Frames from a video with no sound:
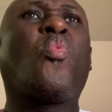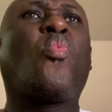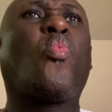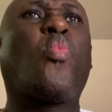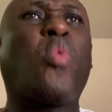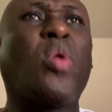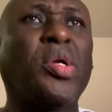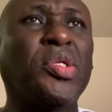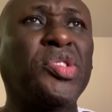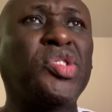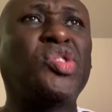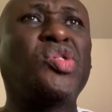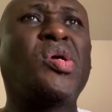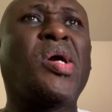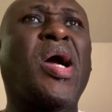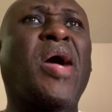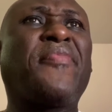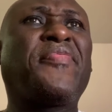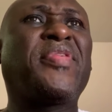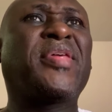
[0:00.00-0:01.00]
Once you
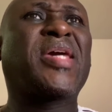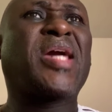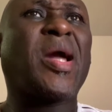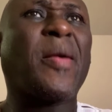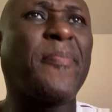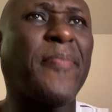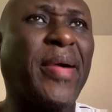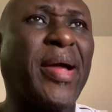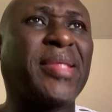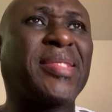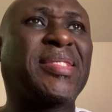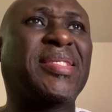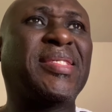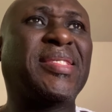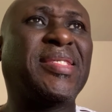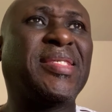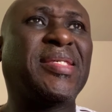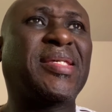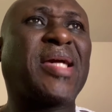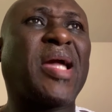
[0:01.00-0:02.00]
have the
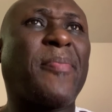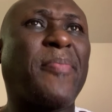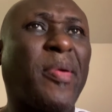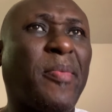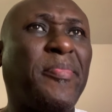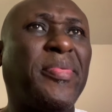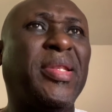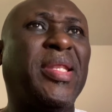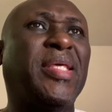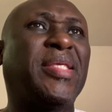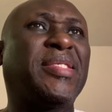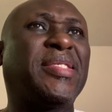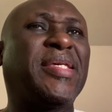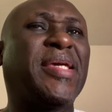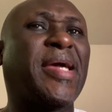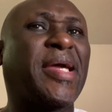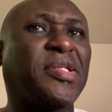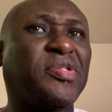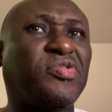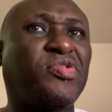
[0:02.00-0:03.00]
capability
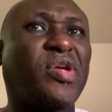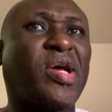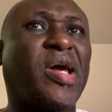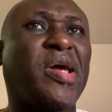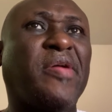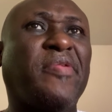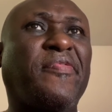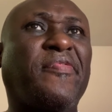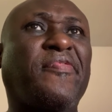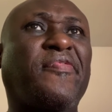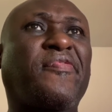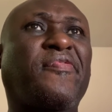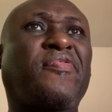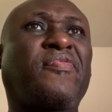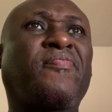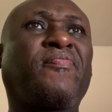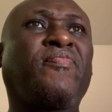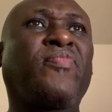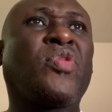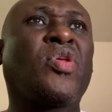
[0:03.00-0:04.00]
and drive,